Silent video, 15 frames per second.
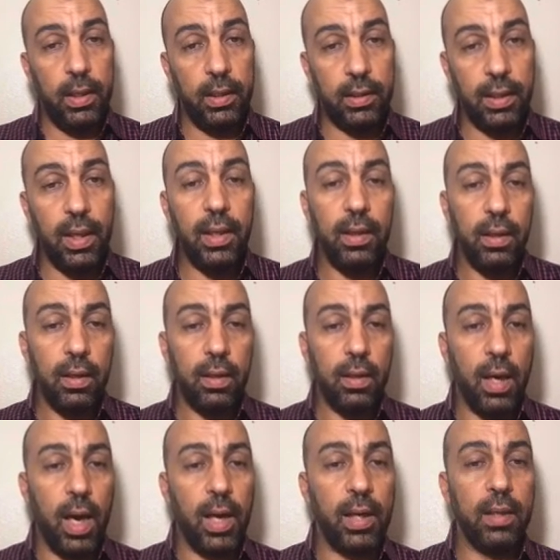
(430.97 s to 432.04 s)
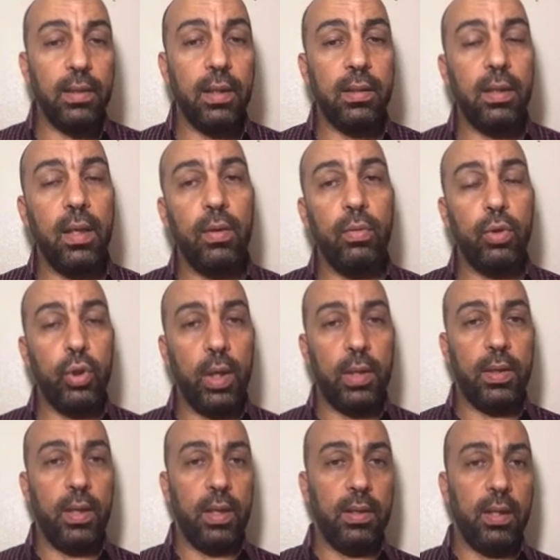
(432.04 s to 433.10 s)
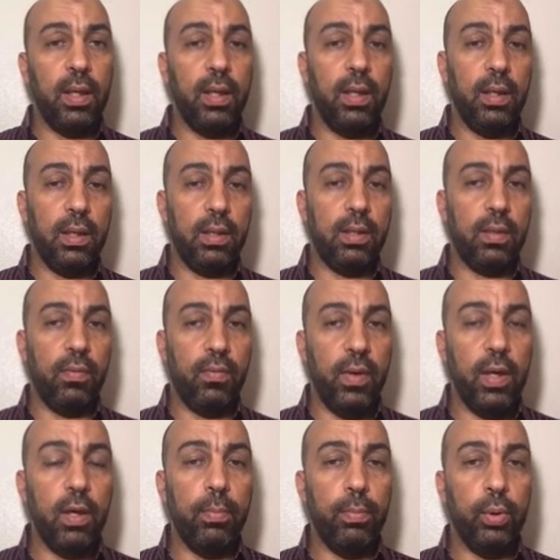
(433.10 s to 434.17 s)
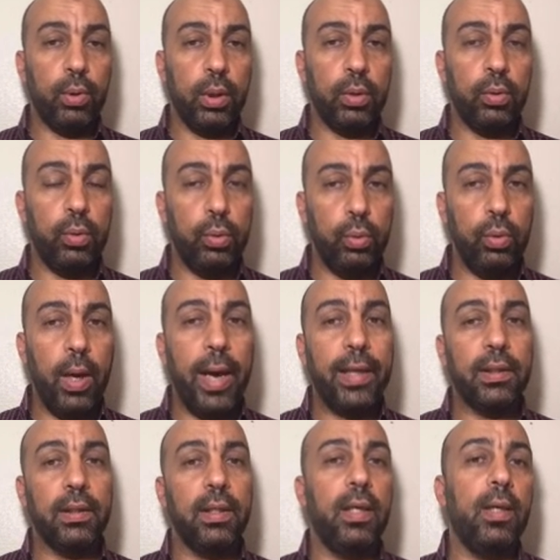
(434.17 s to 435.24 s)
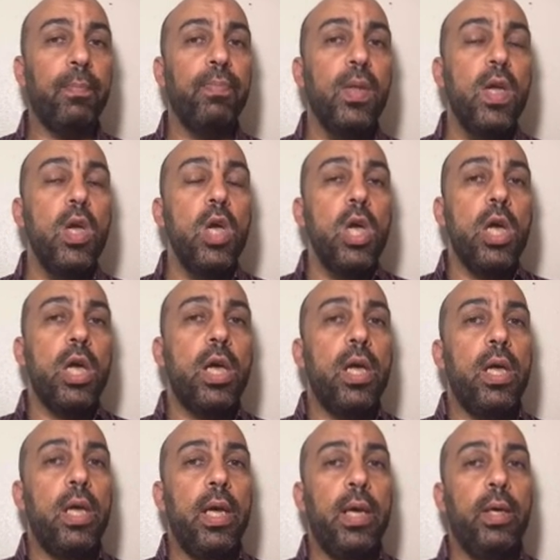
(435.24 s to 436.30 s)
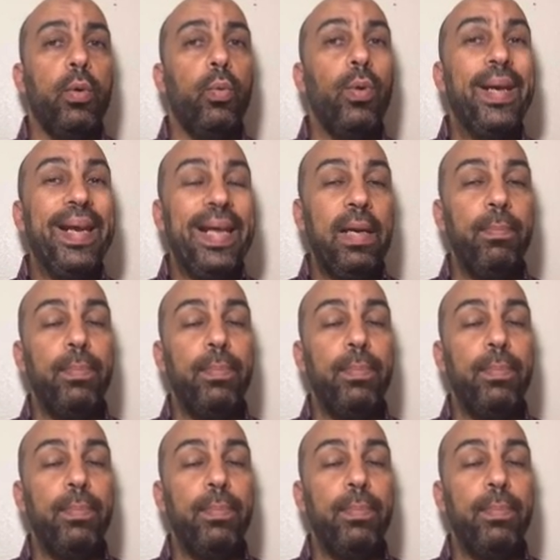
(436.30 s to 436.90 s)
Then another thing which I think it is very important to you and will help